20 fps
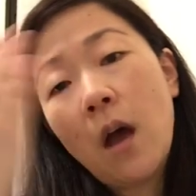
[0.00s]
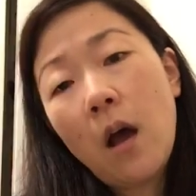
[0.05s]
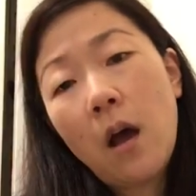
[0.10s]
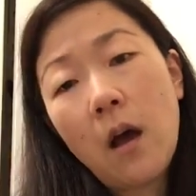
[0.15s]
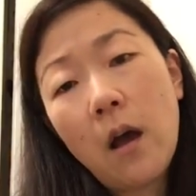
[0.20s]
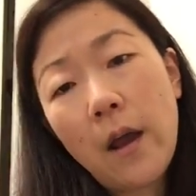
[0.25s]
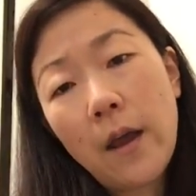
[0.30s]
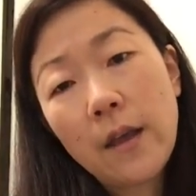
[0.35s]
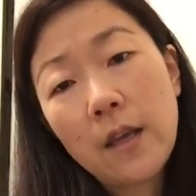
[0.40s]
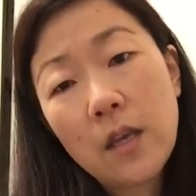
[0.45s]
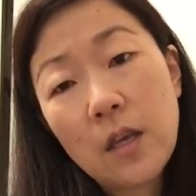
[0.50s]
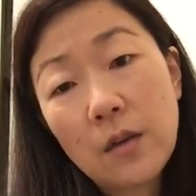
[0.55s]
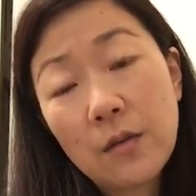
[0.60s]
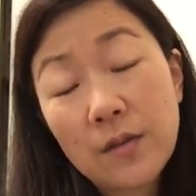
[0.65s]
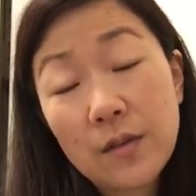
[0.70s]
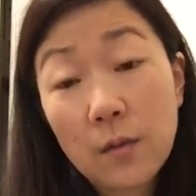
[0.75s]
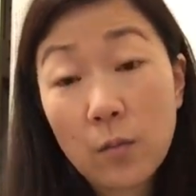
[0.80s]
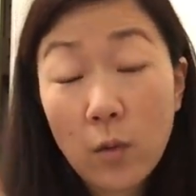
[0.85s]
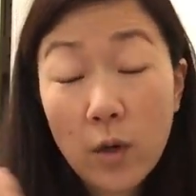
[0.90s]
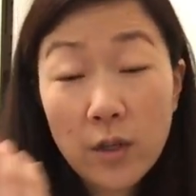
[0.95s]
I
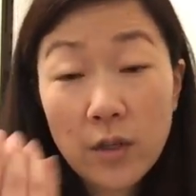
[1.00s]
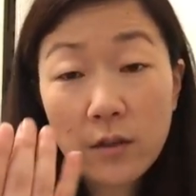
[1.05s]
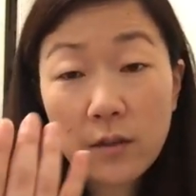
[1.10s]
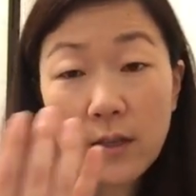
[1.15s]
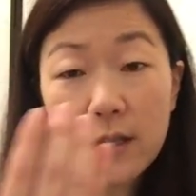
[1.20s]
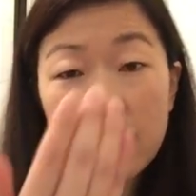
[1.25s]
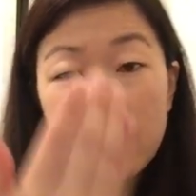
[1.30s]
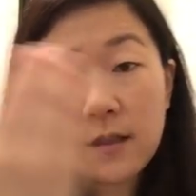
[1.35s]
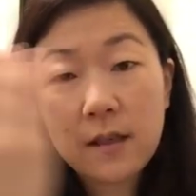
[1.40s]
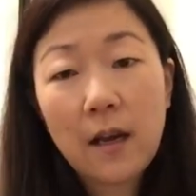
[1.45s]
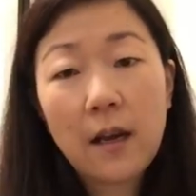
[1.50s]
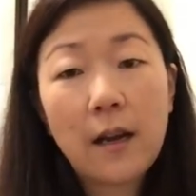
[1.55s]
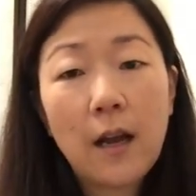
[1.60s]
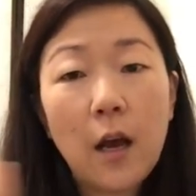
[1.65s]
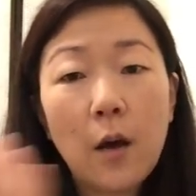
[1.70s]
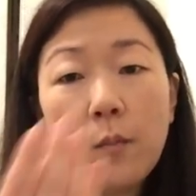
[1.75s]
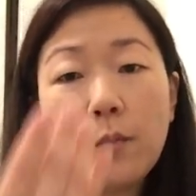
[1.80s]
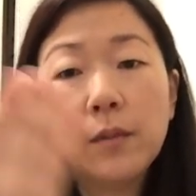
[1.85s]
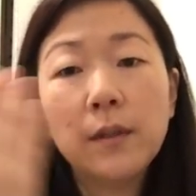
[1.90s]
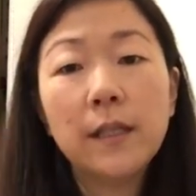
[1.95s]
use the Wonderlust to kind of
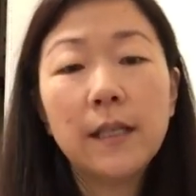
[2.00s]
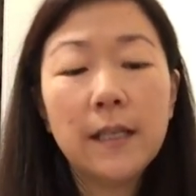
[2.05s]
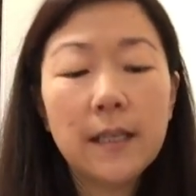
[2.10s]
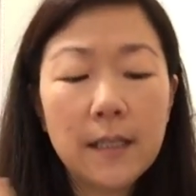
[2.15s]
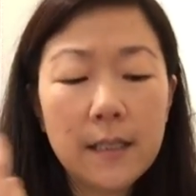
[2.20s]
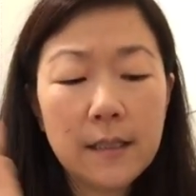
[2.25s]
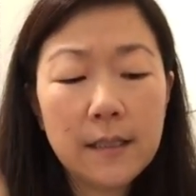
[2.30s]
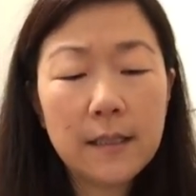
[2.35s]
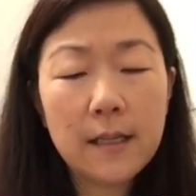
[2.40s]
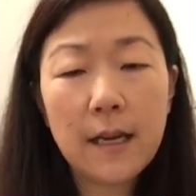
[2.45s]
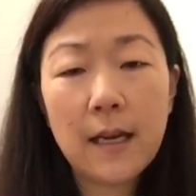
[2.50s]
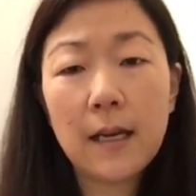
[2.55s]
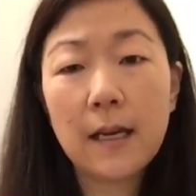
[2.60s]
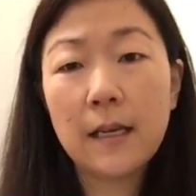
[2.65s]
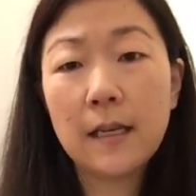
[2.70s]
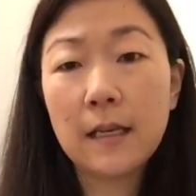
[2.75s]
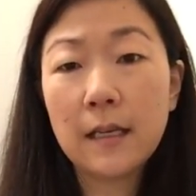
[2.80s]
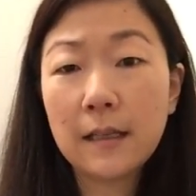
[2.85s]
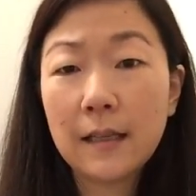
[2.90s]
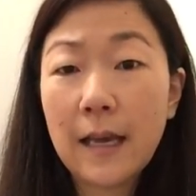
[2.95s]
help blend
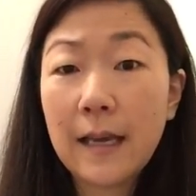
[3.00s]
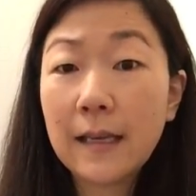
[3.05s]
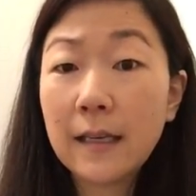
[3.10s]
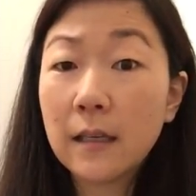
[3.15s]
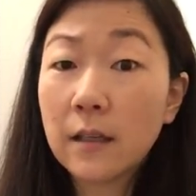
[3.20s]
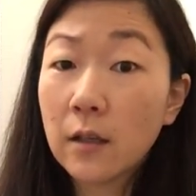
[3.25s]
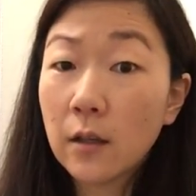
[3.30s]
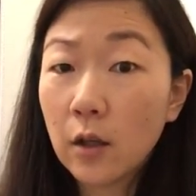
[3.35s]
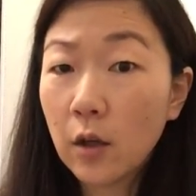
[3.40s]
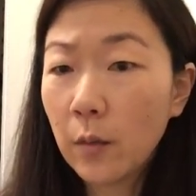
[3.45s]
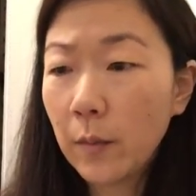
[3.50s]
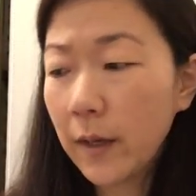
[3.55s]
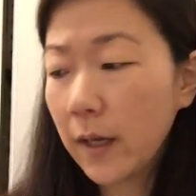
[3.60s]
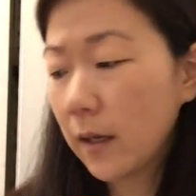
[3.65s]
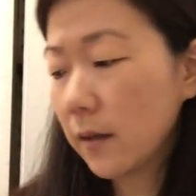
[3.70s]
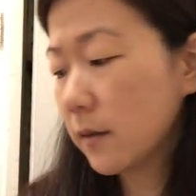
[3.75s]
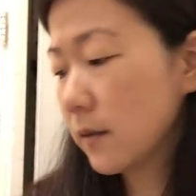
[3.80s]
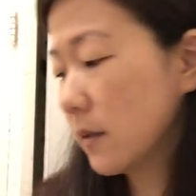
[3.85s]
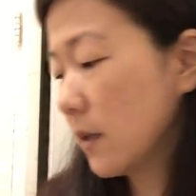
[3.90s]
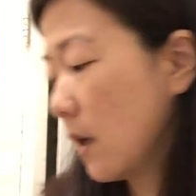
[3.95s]
and lighten it a little
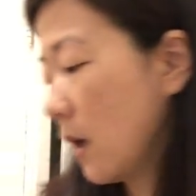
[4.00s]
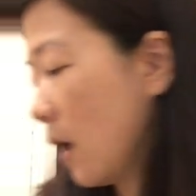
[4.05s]
bit.